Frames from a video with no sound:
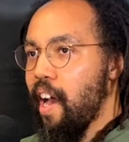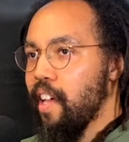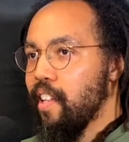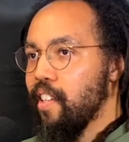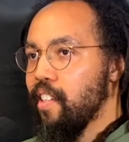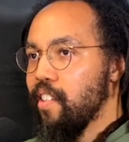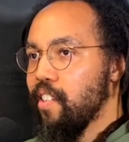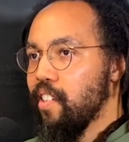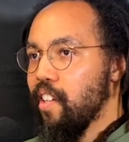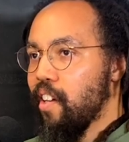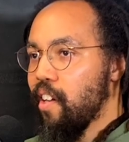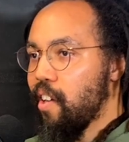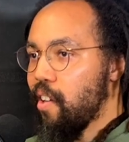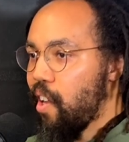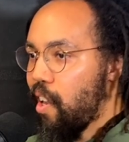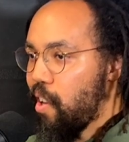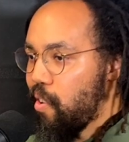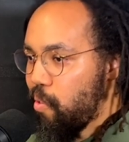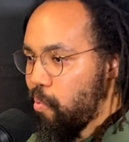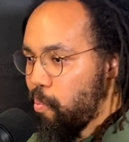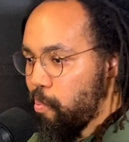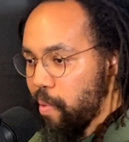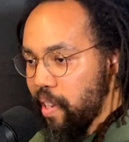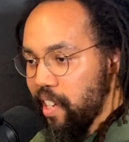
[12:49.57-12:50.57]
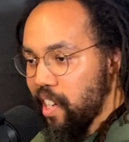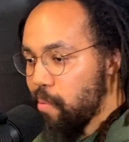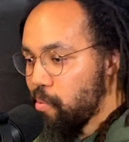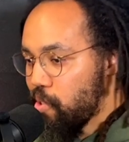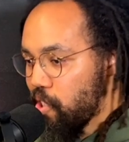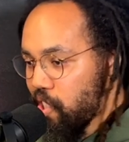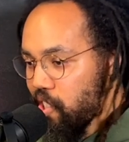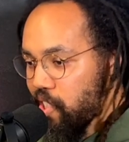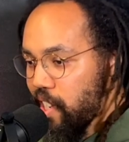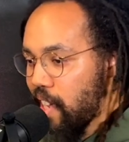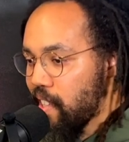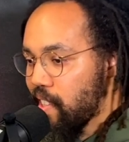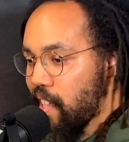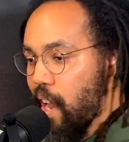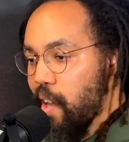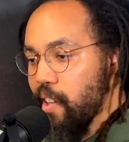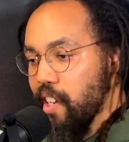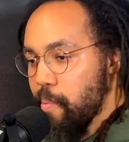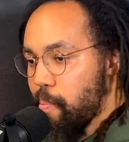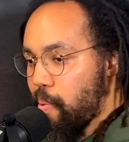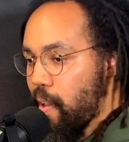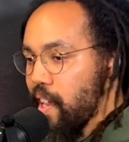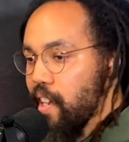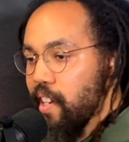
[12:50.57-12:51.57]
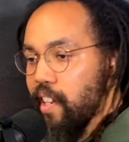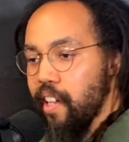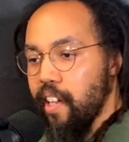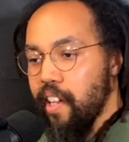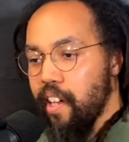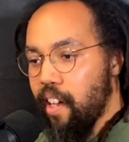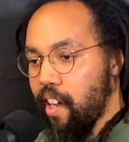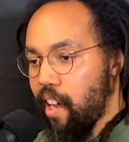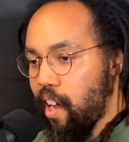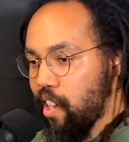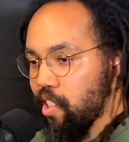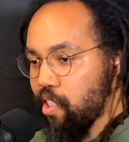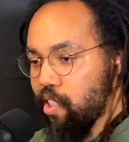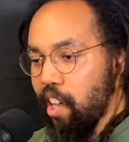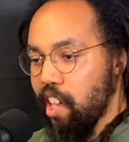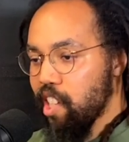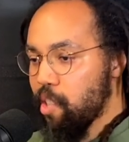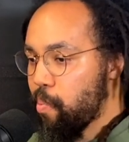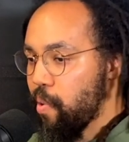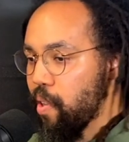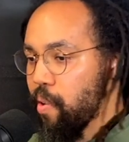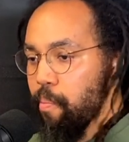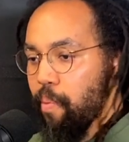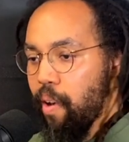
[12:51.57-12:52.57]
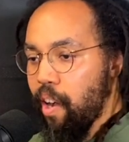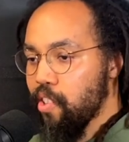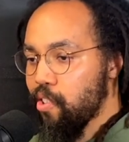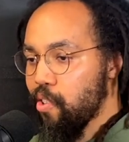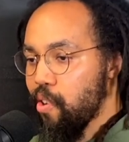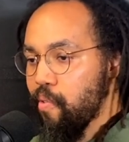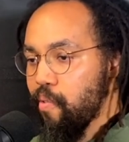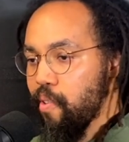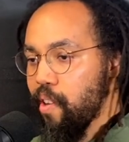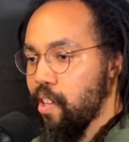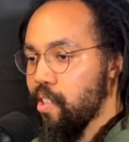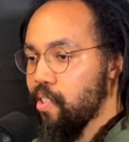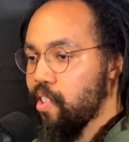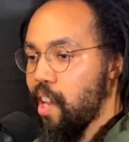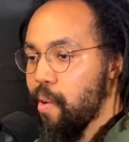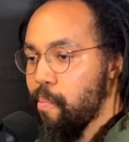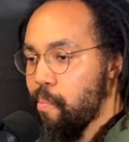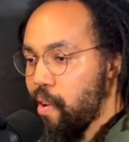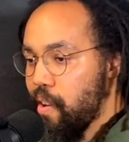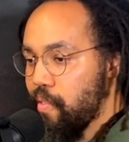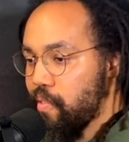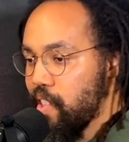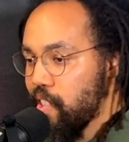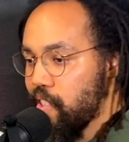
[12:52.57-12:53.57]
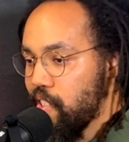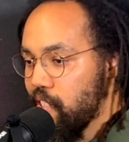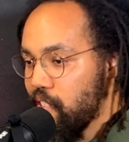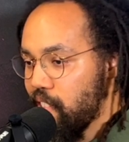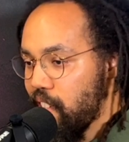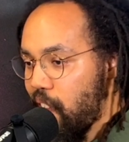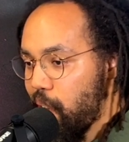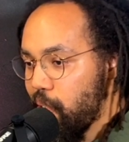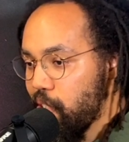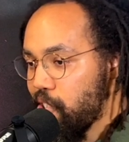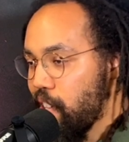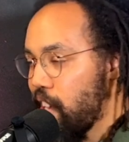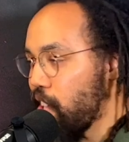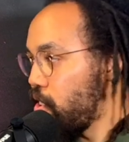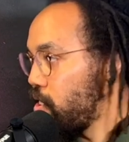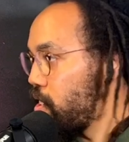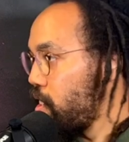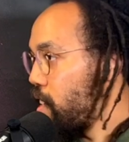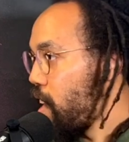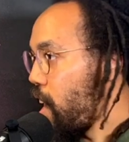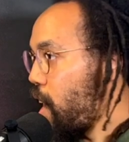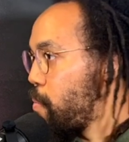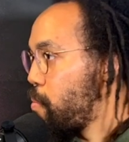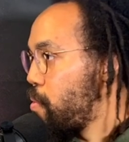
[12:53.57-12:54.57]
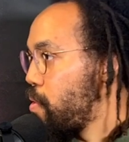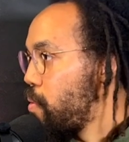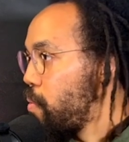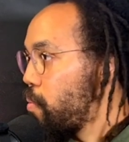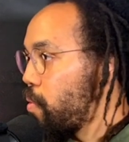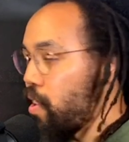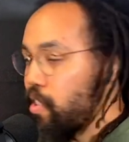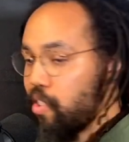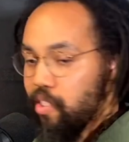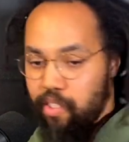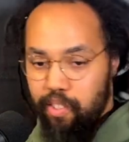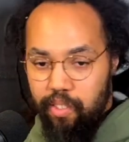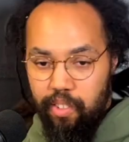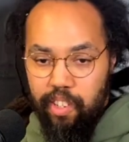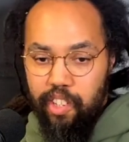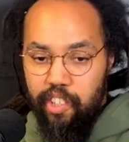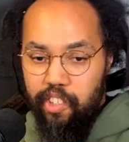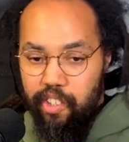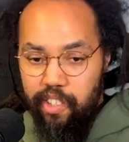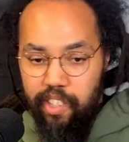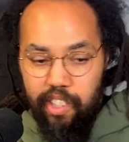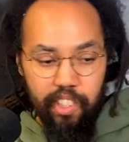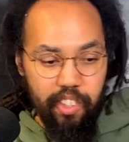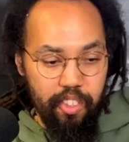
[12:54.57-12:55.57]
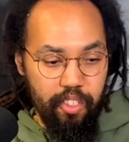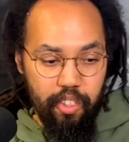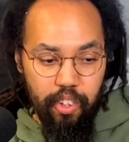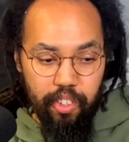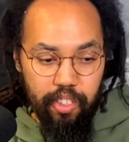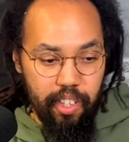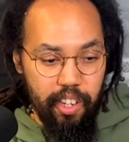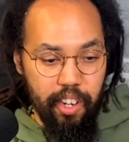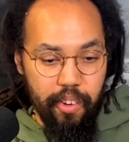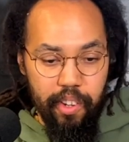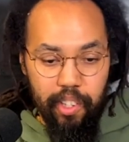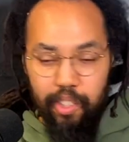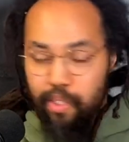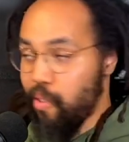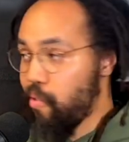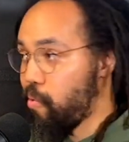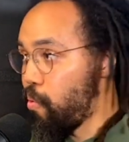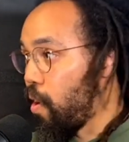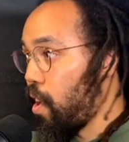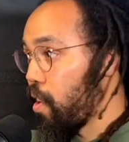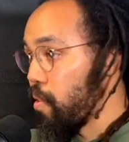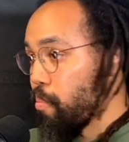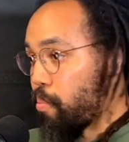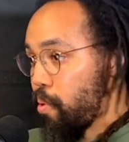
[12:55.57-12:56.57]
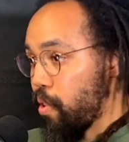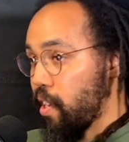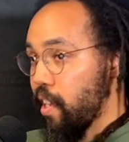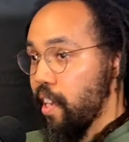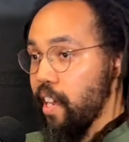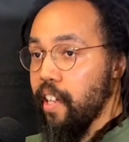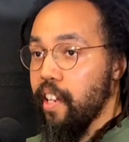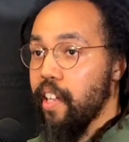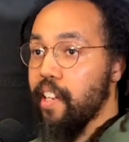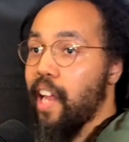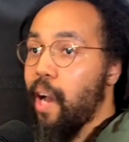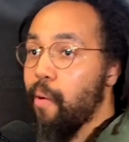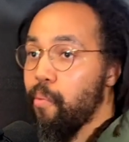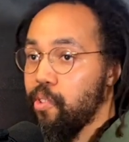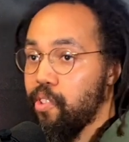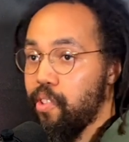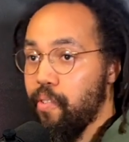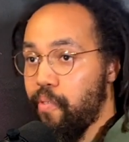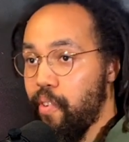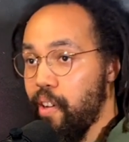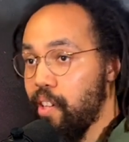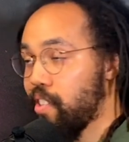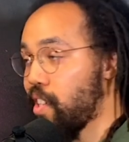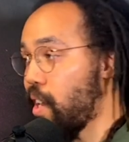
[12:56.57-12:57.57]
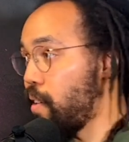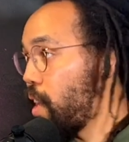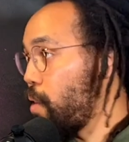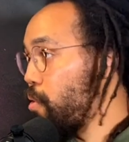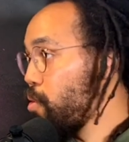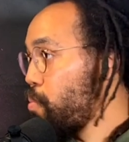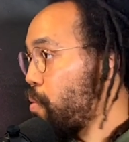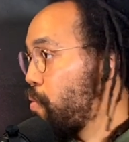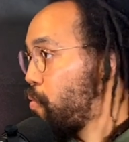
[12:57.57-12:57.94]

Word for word: and me and him just sat down. He played it. I started spitting bars over it. I was like, bruv, this is now a track on the album, and literally took the lyrics off one, put it in, and that was the first time that